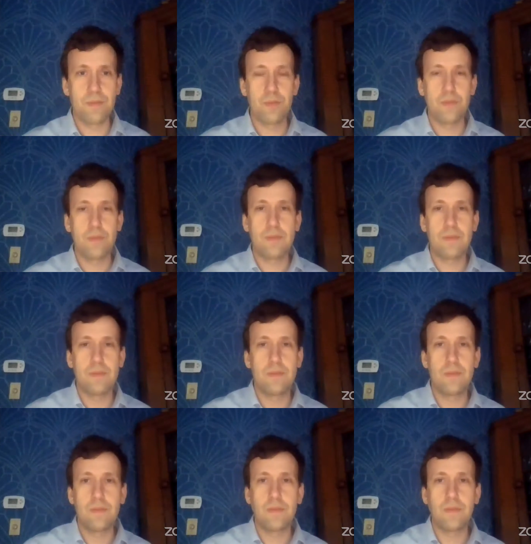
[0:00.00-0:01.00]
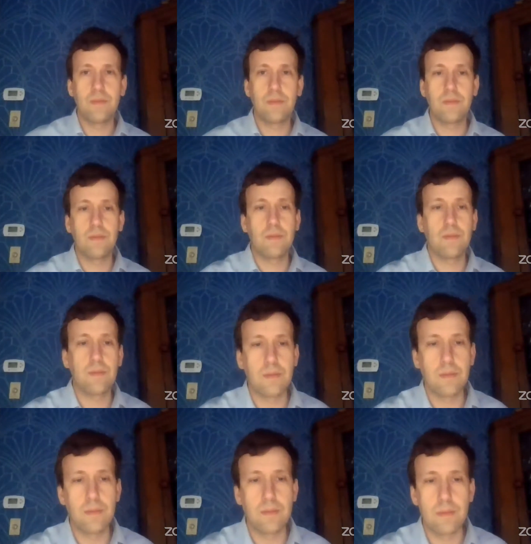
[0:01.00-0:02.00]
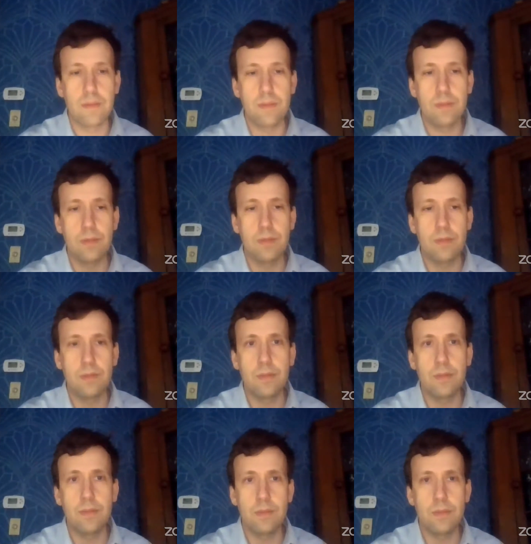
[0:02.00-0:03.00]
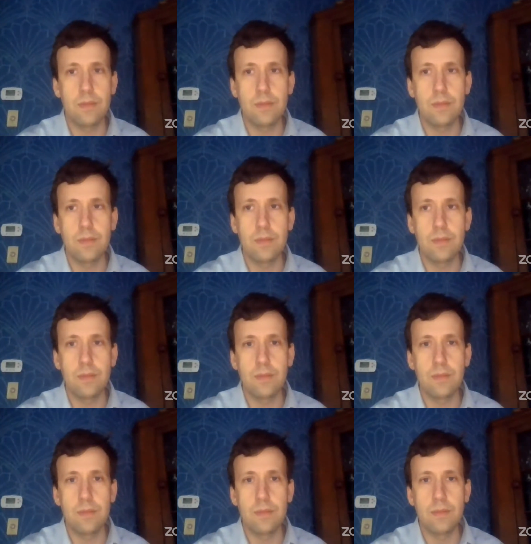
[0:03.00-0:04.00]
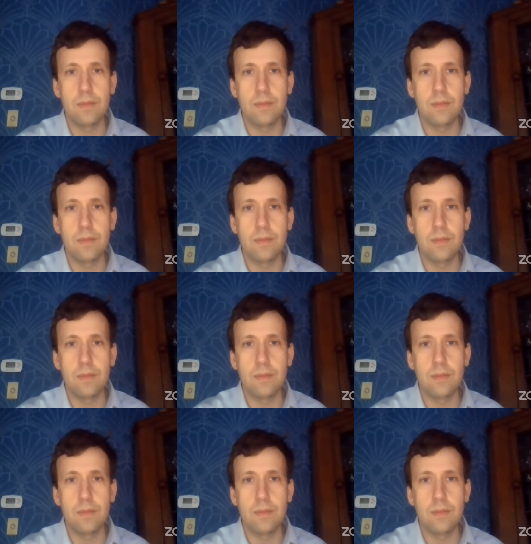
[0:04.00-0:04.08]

No one is speaking in this clip.